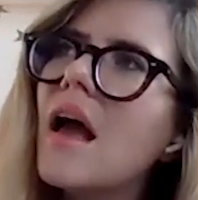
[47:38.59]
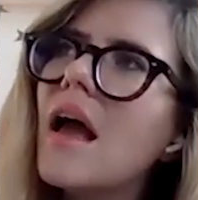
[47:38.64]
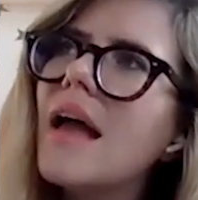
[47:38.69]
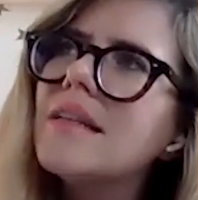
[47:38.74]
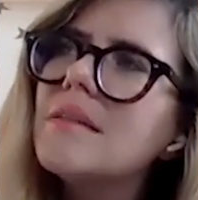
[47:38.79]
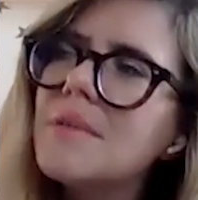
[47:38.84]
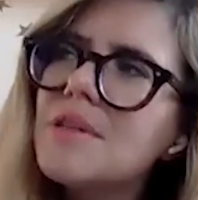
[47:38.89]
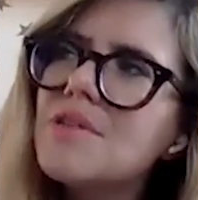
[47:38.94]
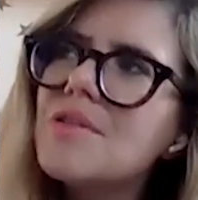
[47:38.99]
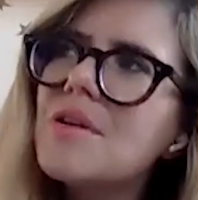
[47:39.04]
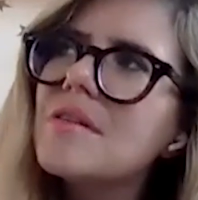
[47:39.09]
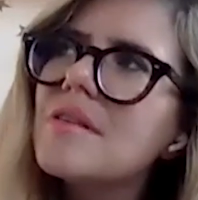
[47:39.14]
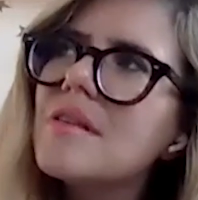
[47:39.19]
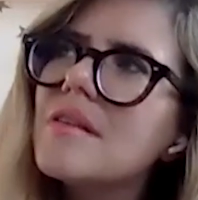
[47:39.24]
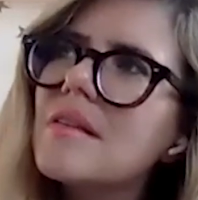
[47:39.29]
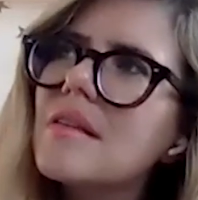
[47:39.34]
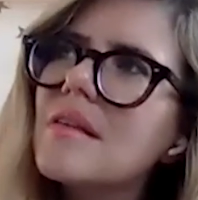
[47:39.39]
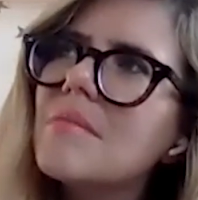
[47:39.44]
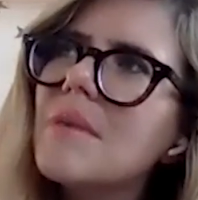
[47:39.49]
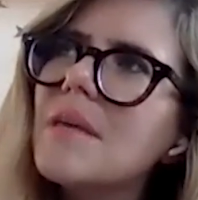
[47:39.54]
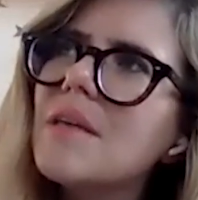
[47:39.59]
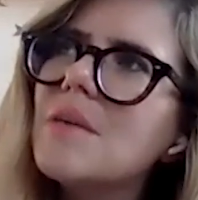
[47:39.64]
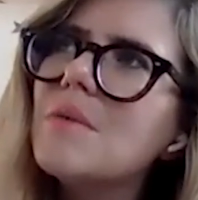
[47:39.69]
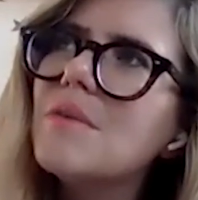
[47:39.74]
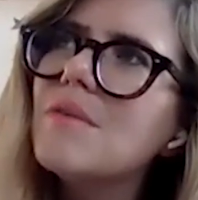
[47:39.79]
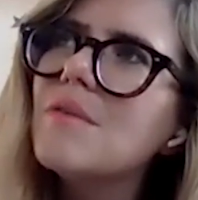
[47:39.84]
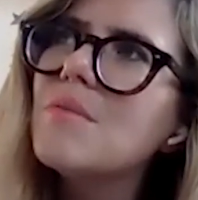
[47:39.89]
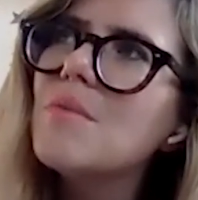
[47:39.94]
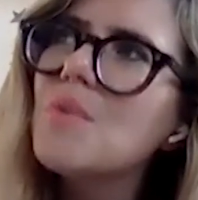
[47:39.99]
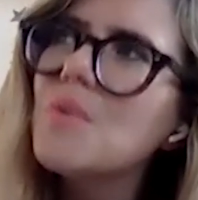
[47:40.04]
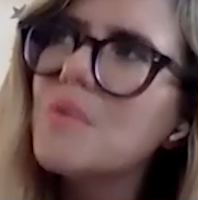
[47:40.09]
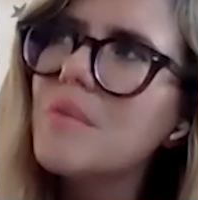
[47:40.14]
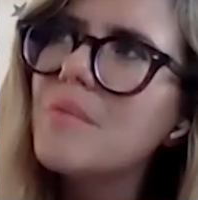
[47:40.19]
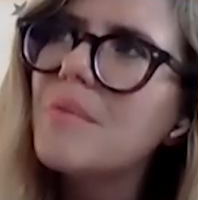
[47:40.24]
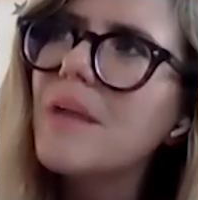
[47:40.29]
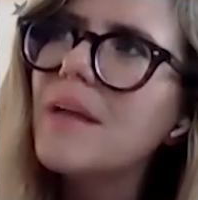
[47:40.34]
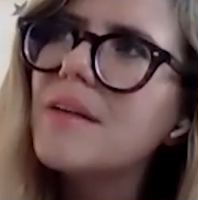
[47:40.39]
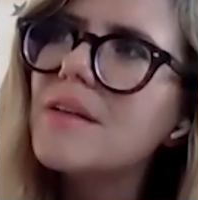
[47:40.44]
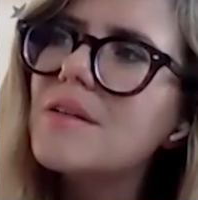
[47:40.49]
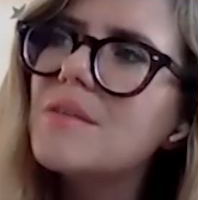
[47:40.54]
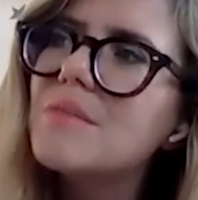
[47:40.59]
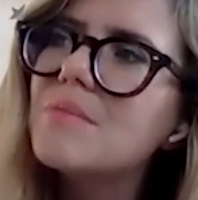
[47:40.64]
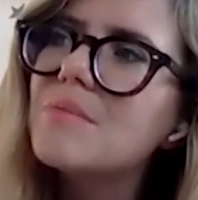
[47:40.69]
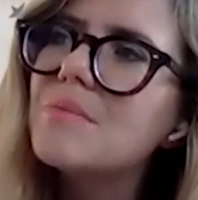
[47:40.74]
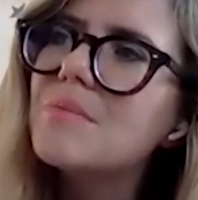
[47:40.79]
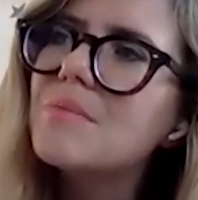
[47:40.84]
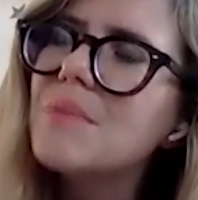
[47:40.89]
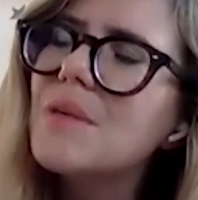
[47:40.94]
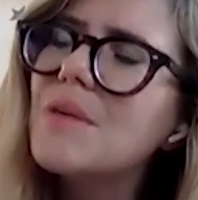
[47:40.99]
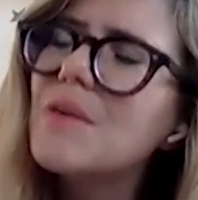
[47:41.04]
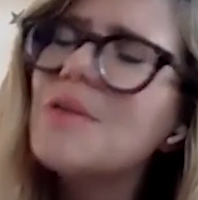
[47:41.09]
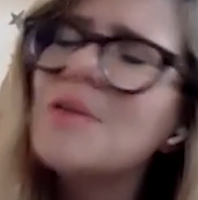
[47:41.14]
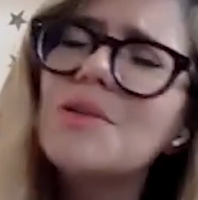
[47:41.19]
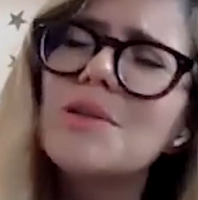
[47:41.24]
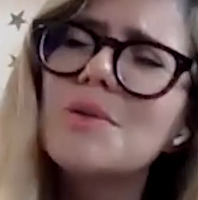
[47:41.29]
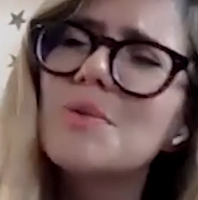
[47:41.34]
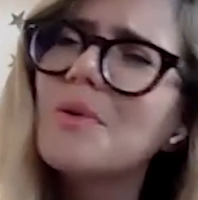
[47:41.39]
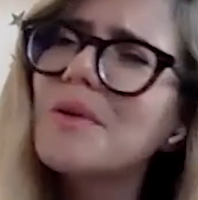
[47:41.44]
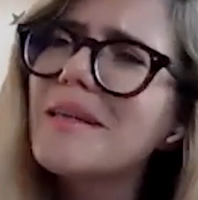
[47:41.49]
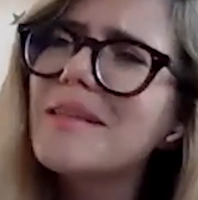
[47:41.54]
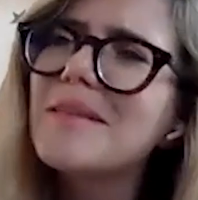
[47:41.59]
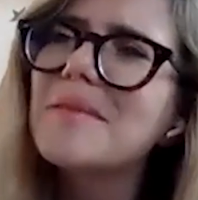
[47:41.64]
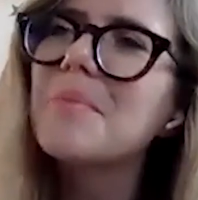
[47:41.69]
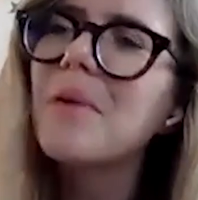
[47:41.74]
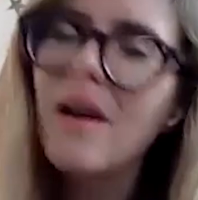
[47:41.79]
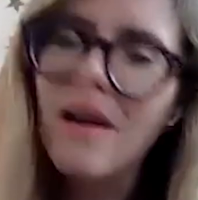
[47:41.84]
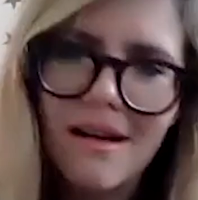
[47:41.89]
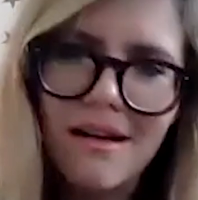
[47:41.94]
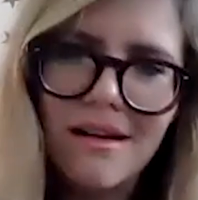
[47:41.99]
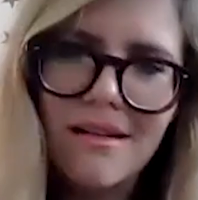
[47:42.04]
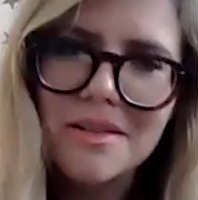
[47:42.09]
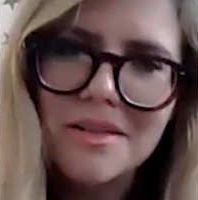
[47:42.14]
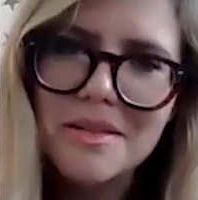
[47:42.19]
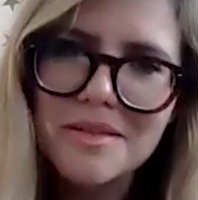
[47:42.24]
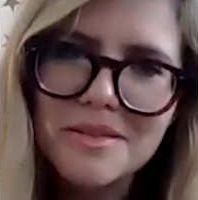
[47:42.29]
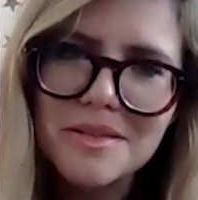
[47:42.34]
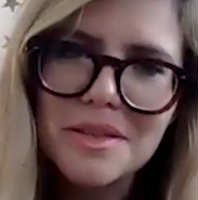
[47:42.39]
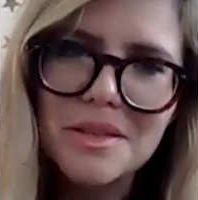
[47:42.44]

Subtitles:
Endometriosis can make you even more impatient because you just want it to pass.